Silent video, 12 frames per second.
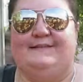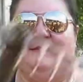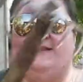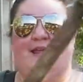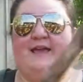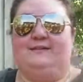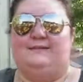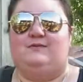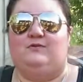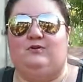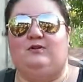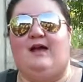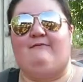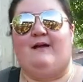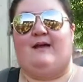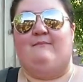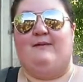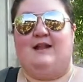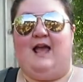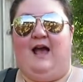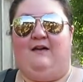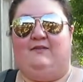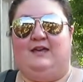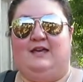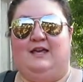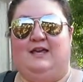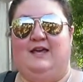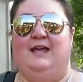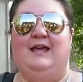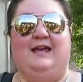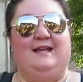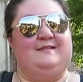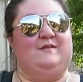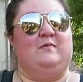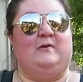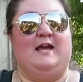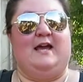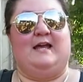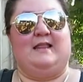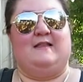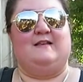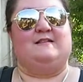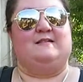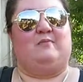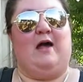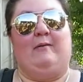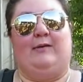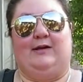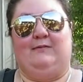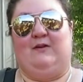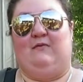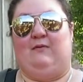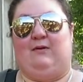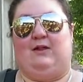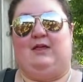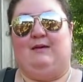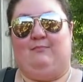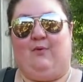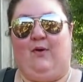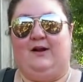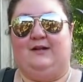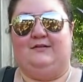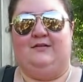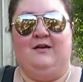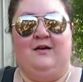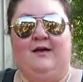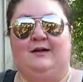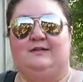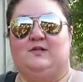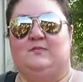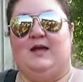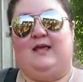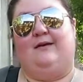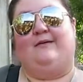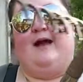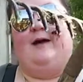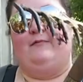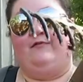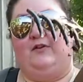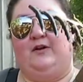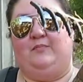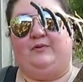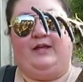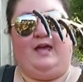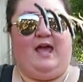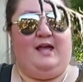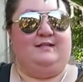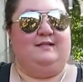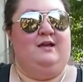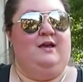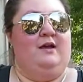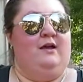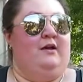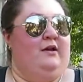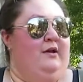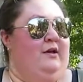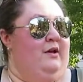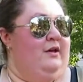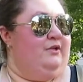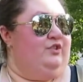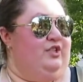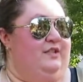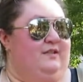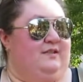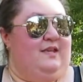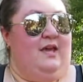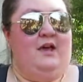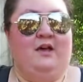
so the next tool I recommend having is a rake. This is probably going to be really important to rake your ground before you plant. Just